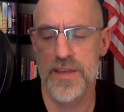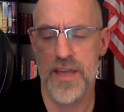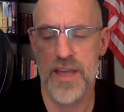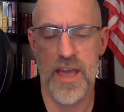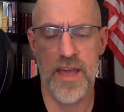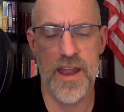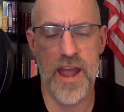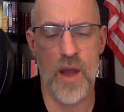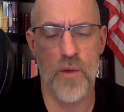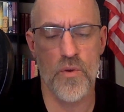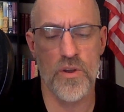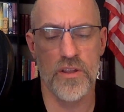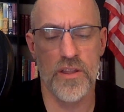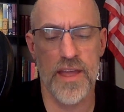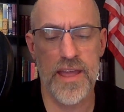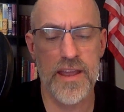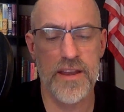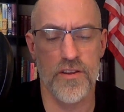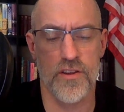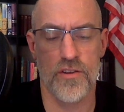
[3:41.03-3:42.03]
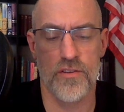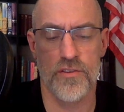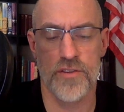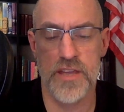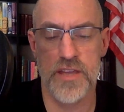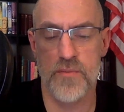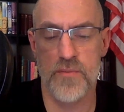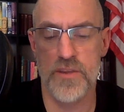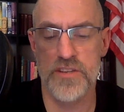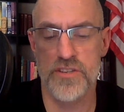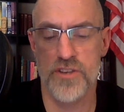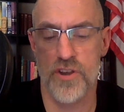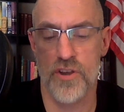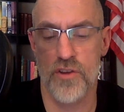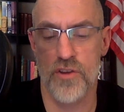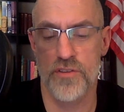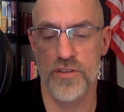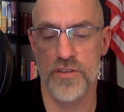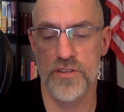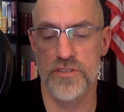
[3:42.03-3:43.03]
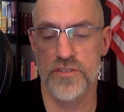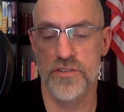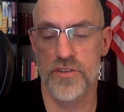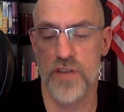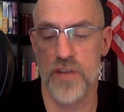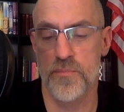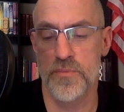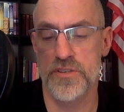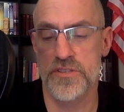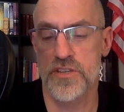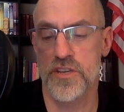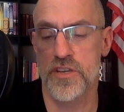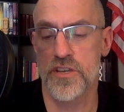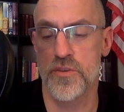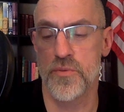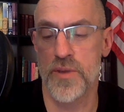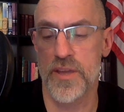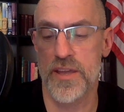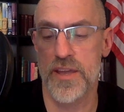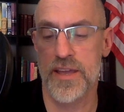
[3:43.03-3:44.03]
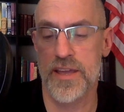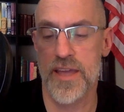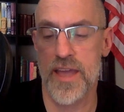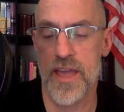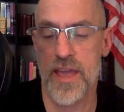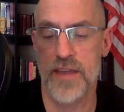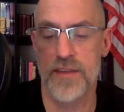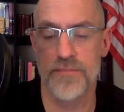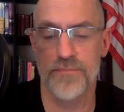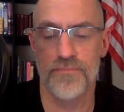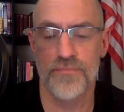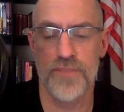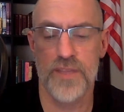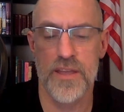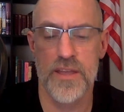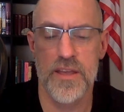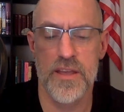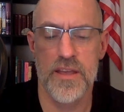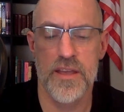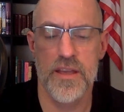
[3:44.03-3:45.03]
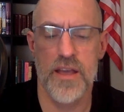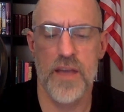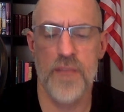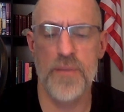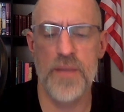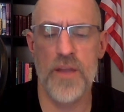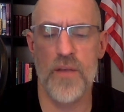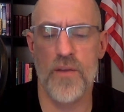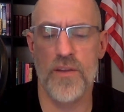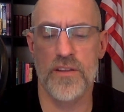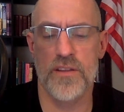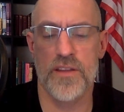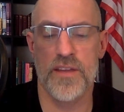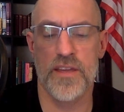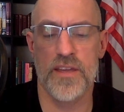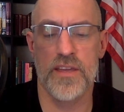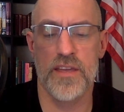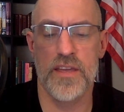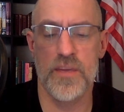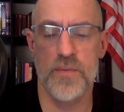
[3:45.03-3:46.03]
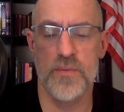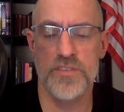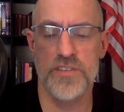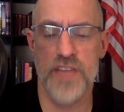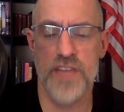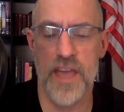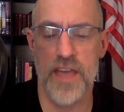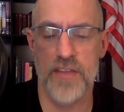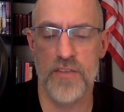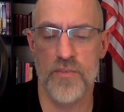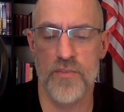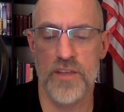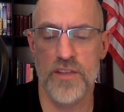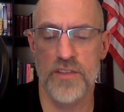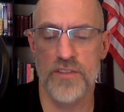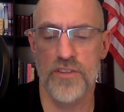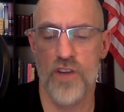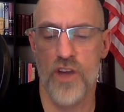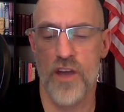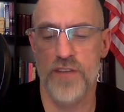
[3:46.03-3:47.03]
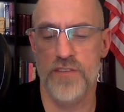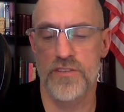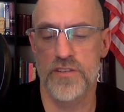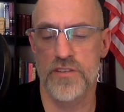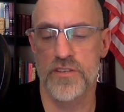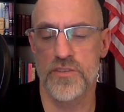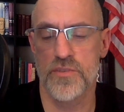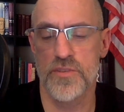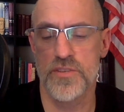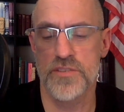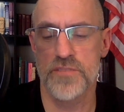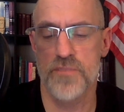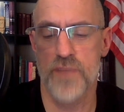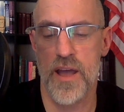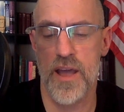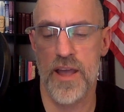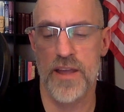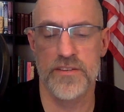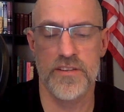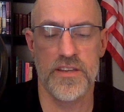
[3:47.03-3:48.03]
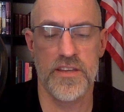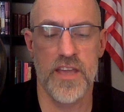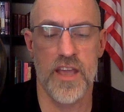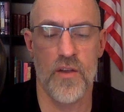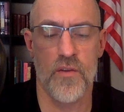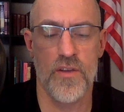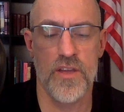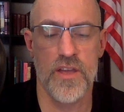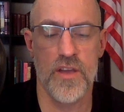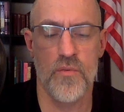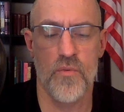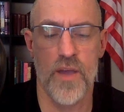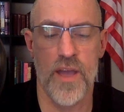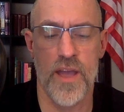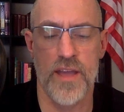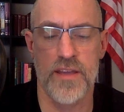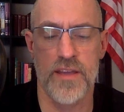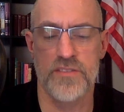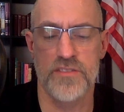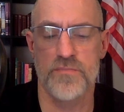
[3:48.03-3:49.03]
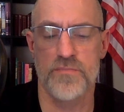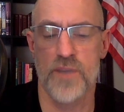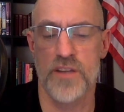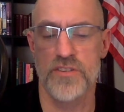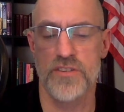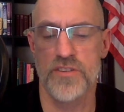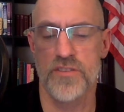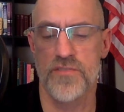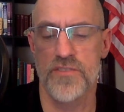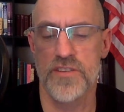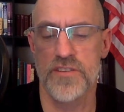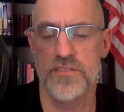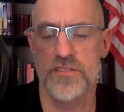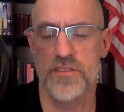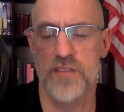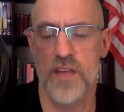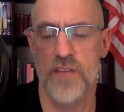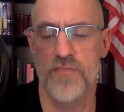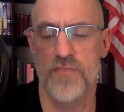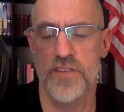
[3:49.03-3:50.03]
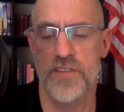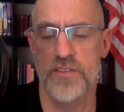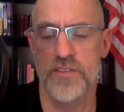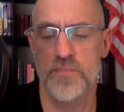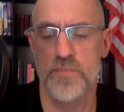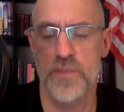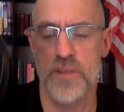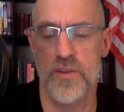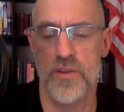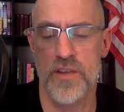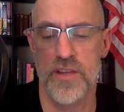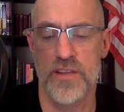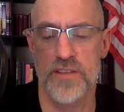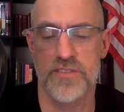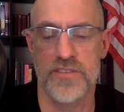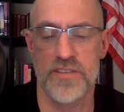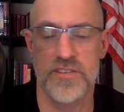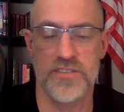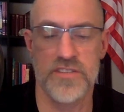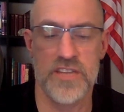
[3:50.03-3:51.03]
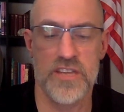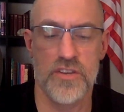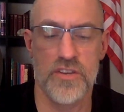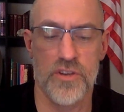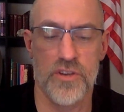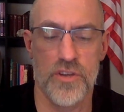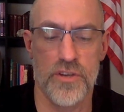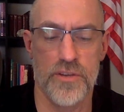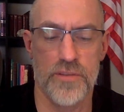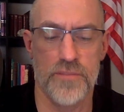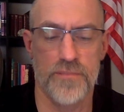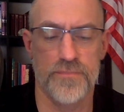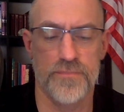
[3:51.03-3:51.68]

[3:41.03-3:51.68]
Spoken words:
An hour later, he returned and took up his canoeing again. Apparently, he was gathering thoughts into his mind to carry away as much of this loved experience as he could.